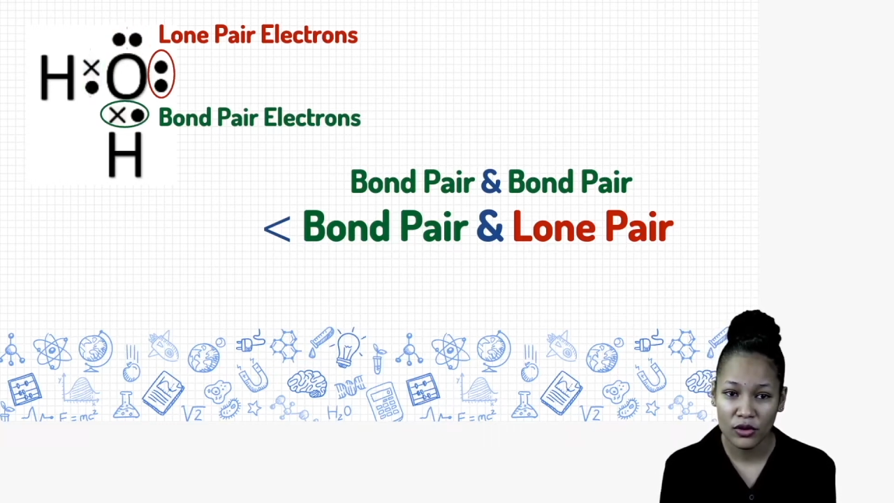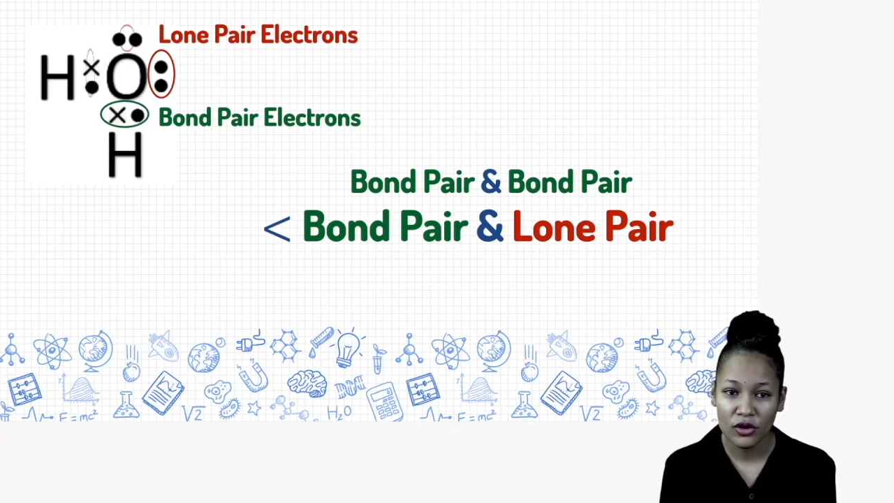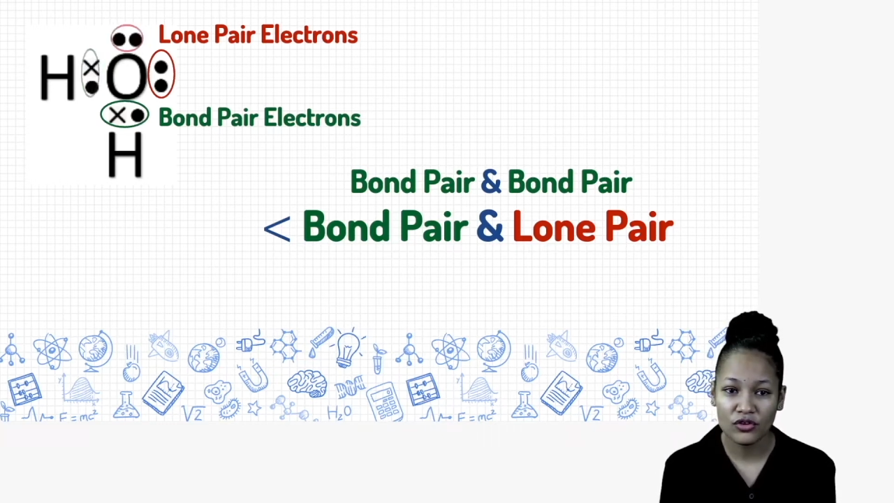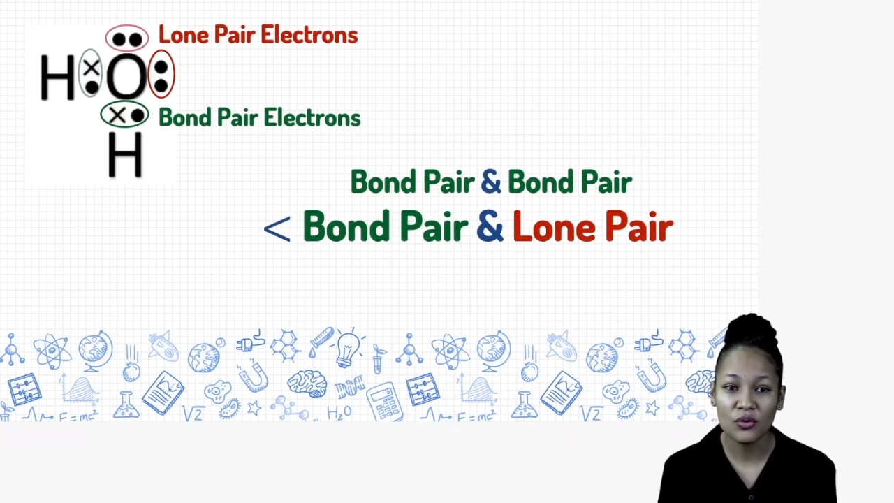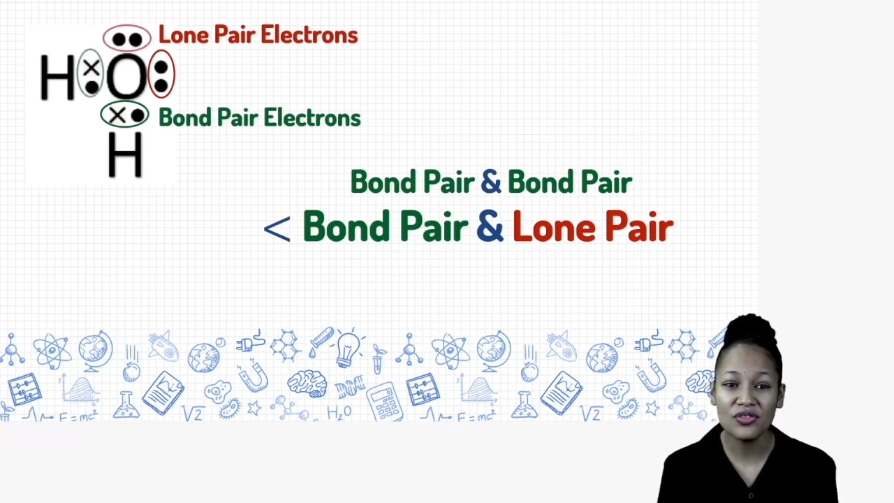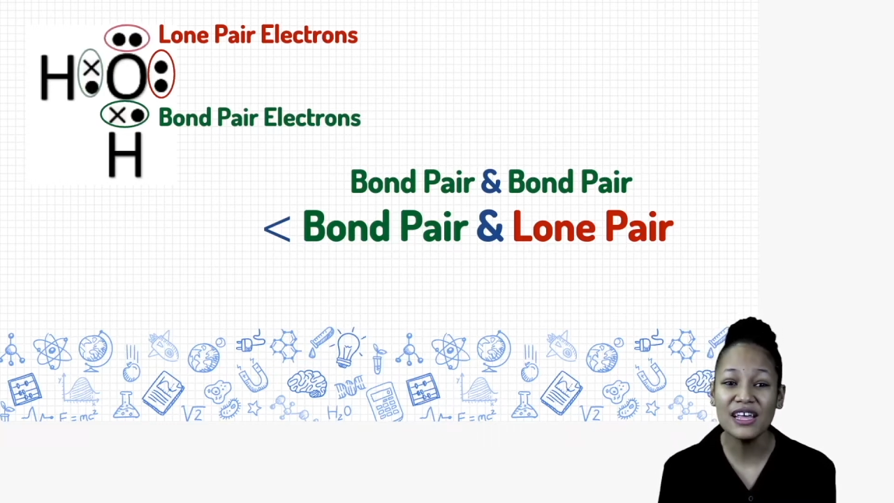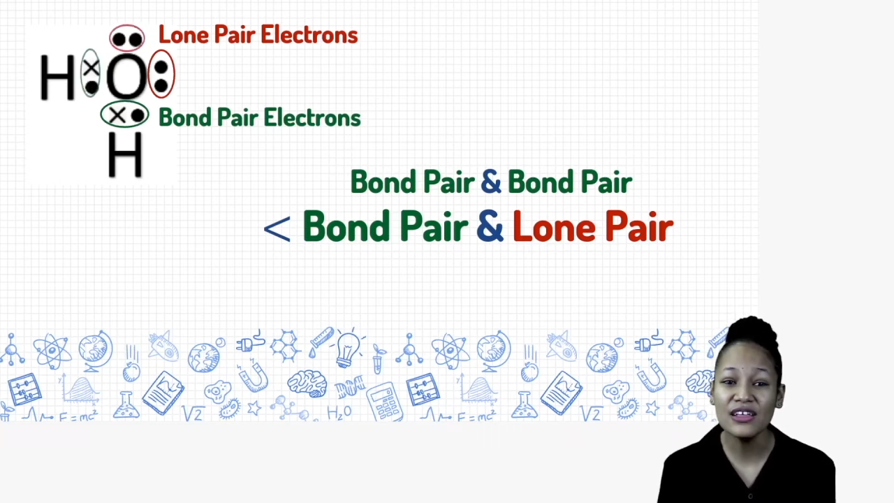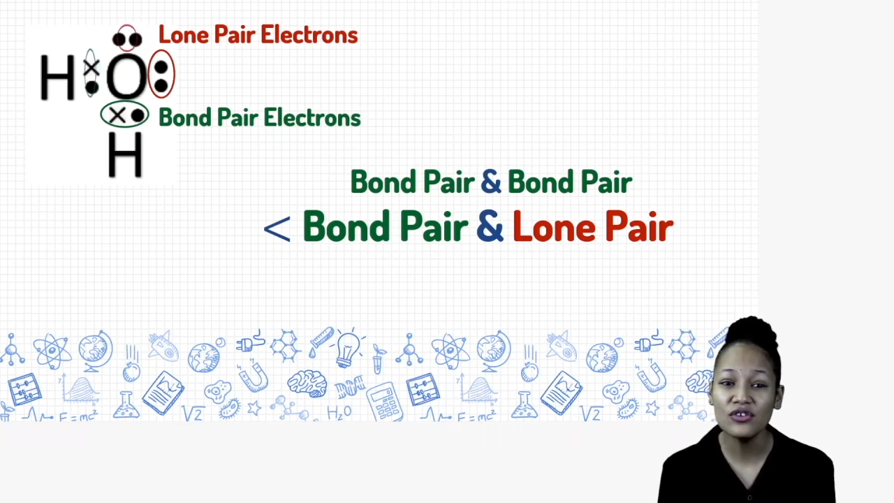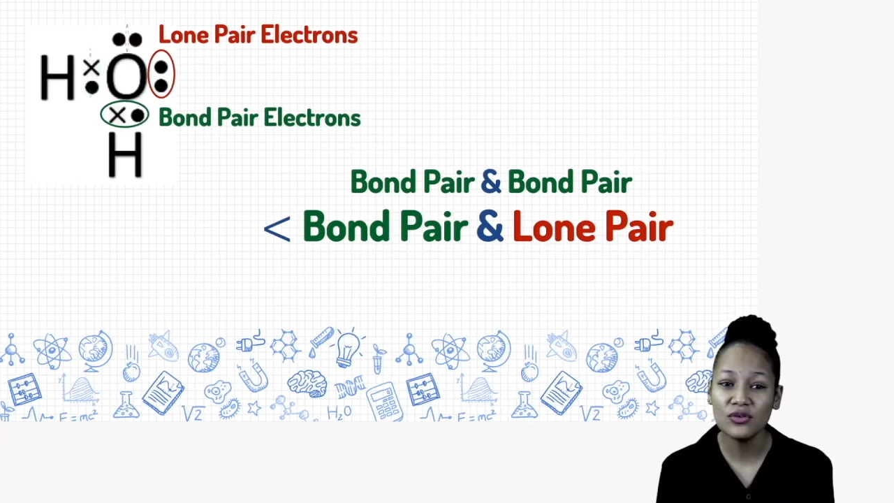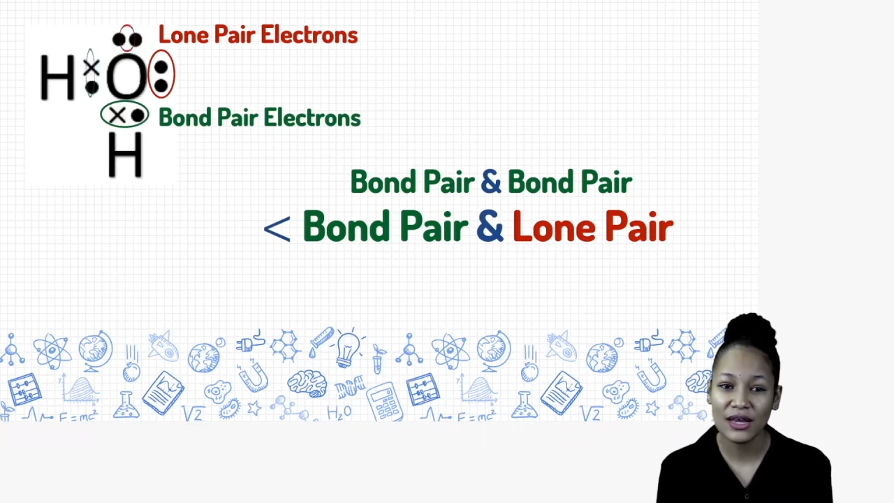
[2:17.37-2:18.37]
So
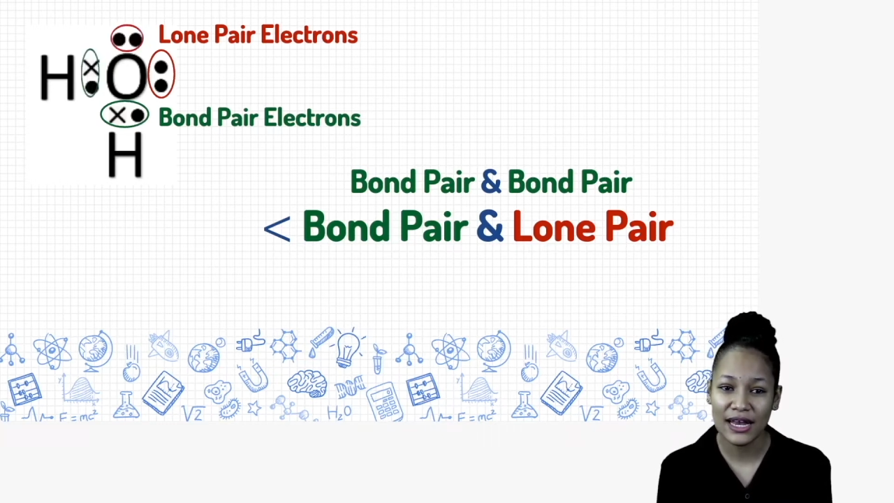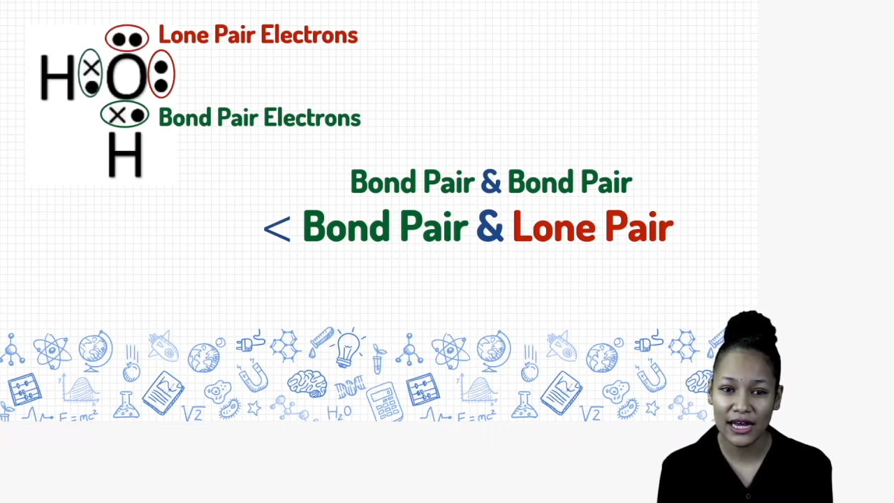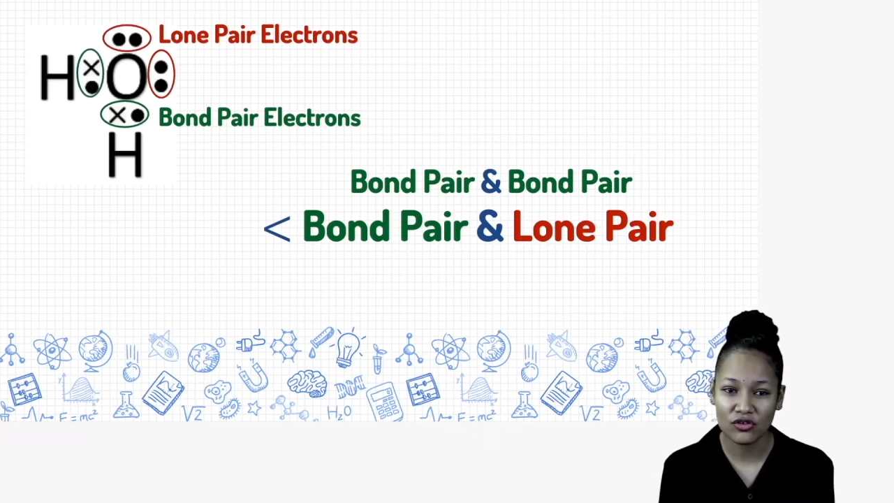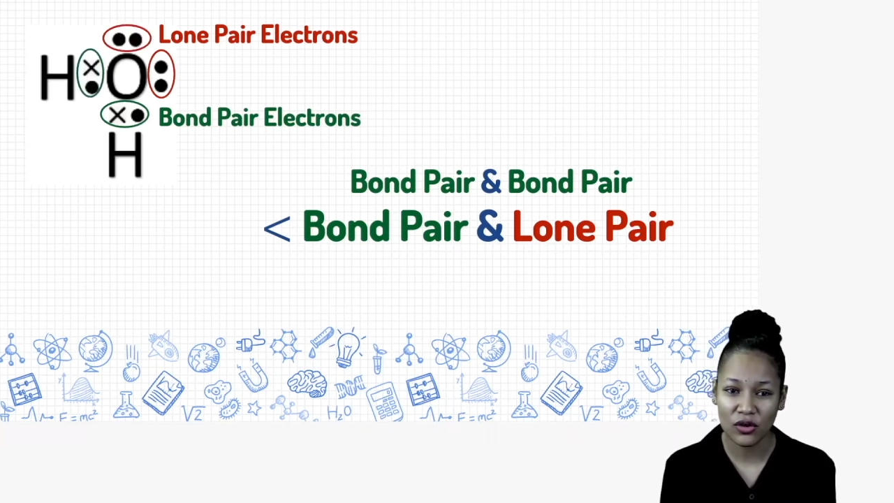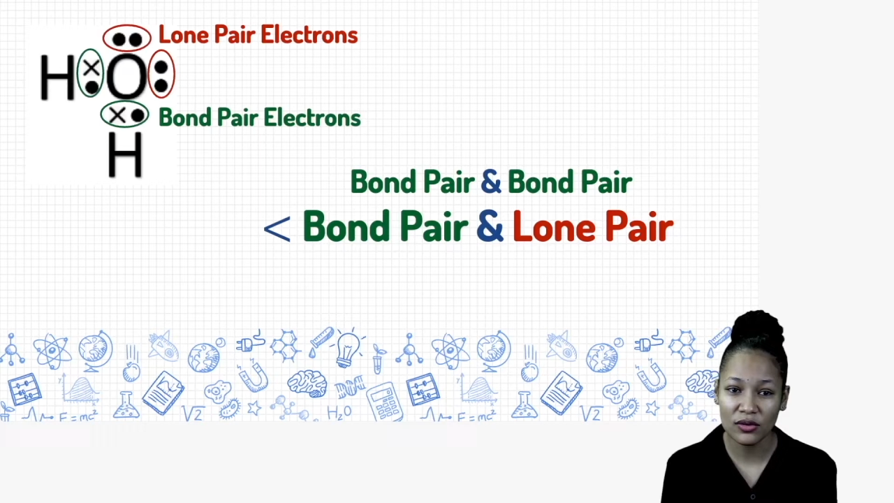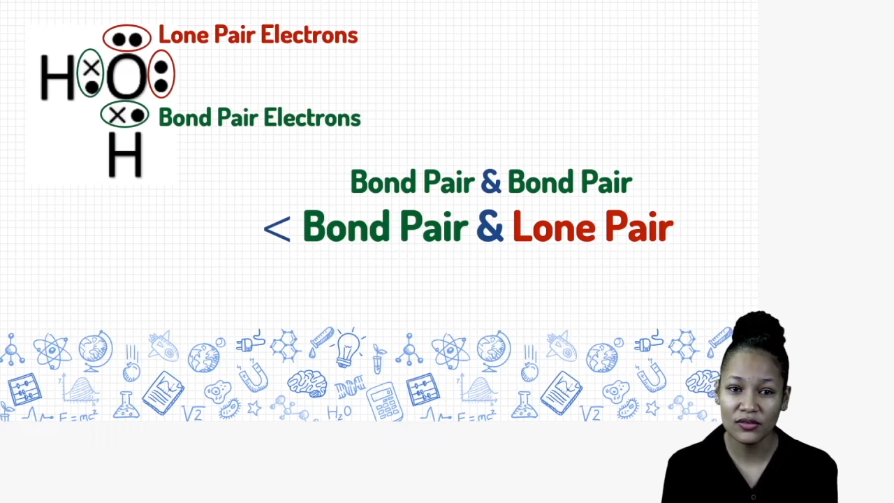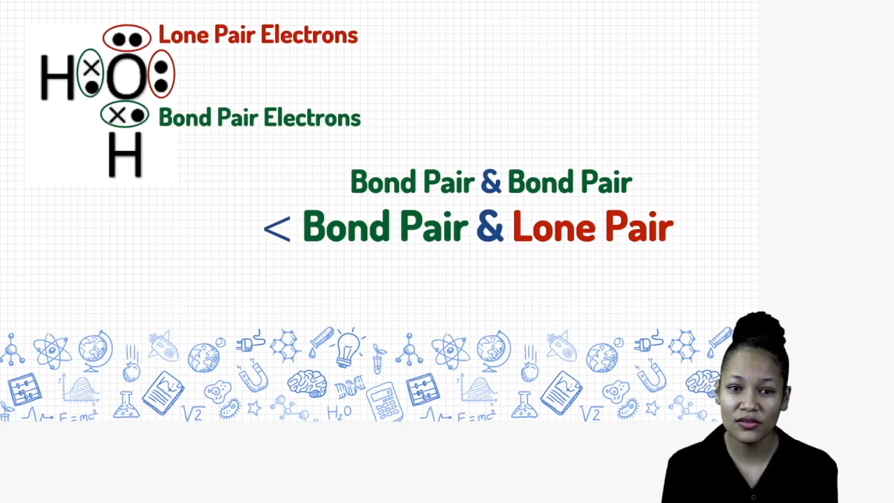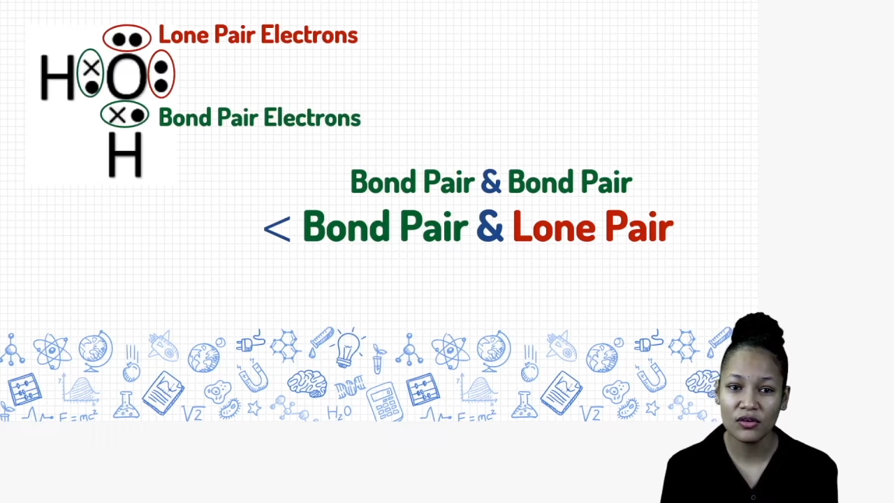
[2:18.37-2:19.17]
these 2 electrons